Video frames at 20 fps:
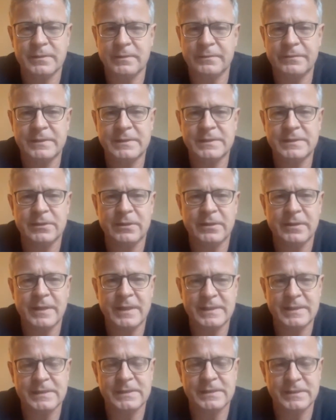if it's not
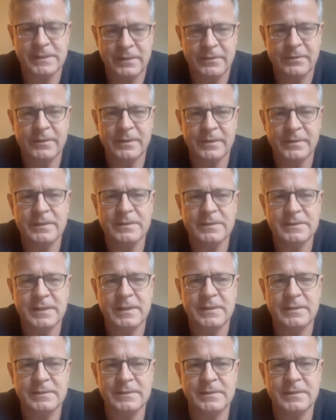necessary in the
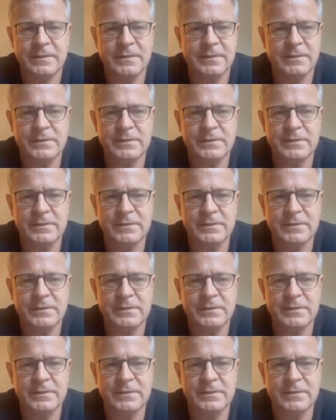sense that